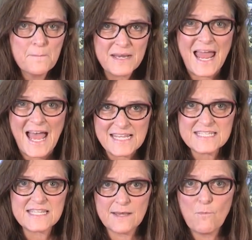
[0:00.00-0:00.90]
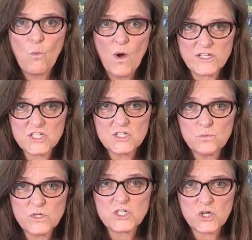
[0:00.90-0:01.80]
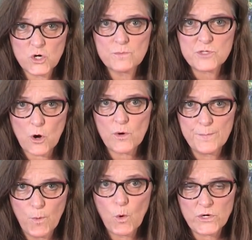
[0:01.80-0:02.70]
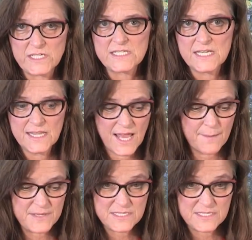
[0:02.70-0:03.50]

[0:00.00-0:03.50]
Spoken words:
but ask them which terms are important to them.